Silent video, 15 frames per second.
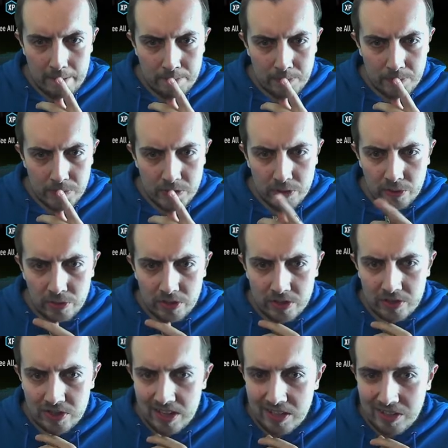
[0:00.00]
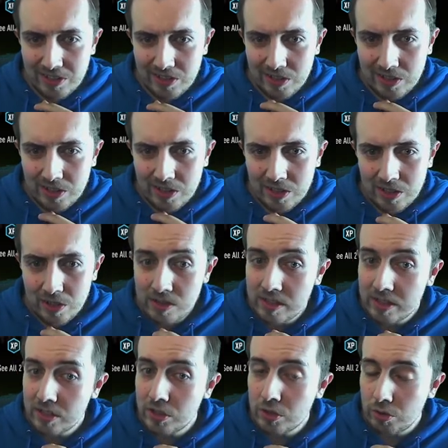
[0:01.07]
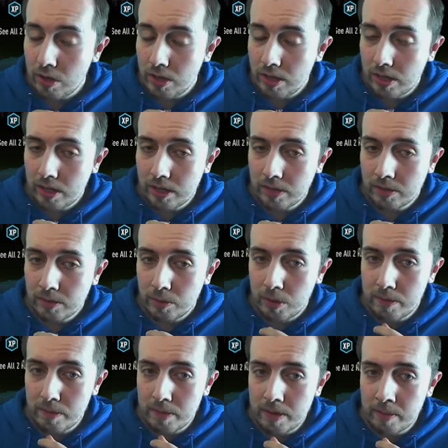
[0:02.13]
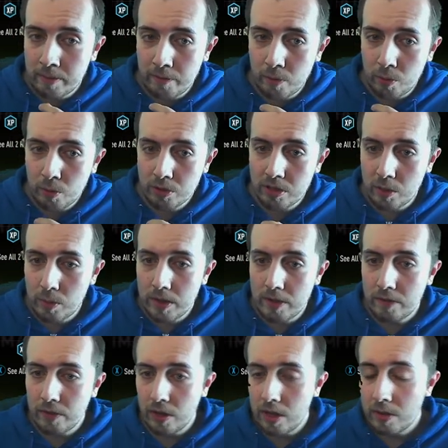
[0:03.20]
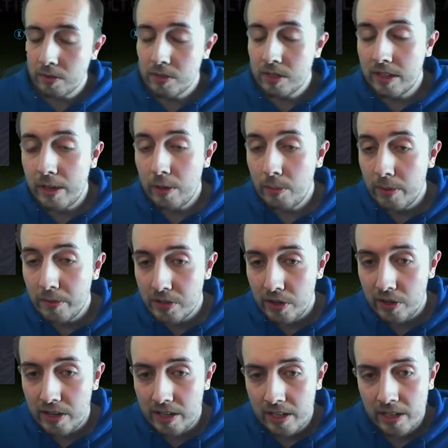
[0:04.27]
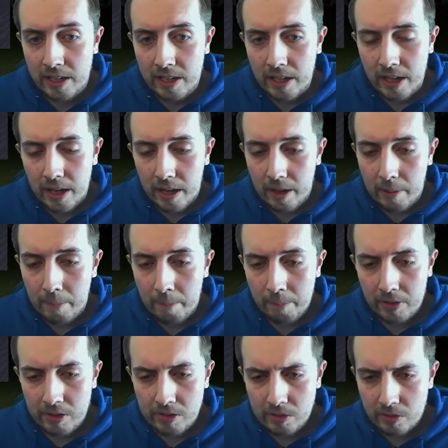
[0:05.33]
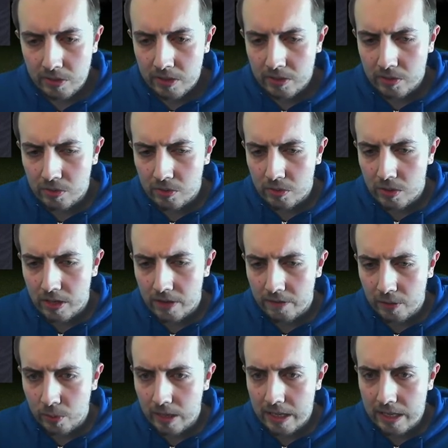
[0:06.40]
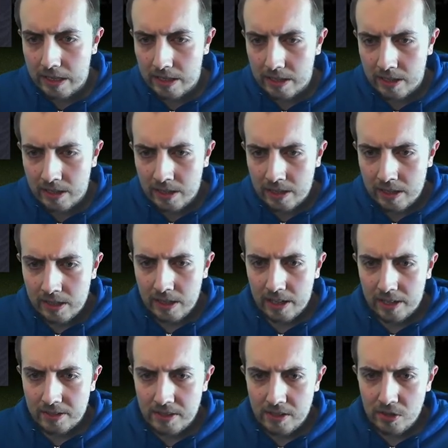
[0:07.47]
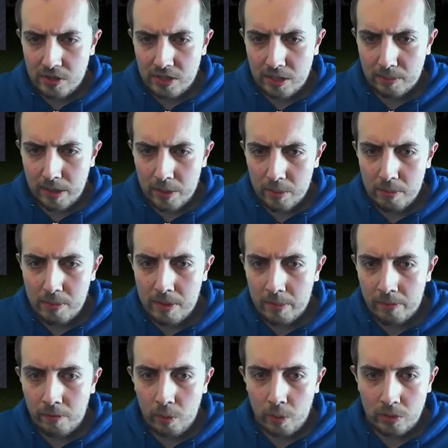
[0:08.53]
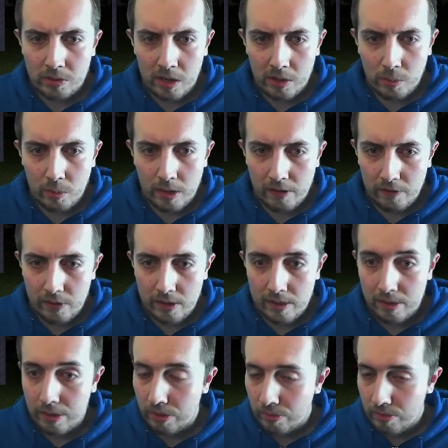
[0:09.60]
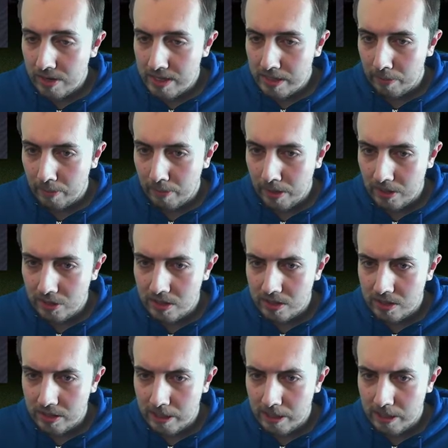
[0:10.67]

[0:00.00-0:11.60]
Score an assist using a striker with a minimum 4-star weak foot skill move. Sorry, that's not too difficult either. Assist using a player with minimum 4-star weak foot in 3 separate matches.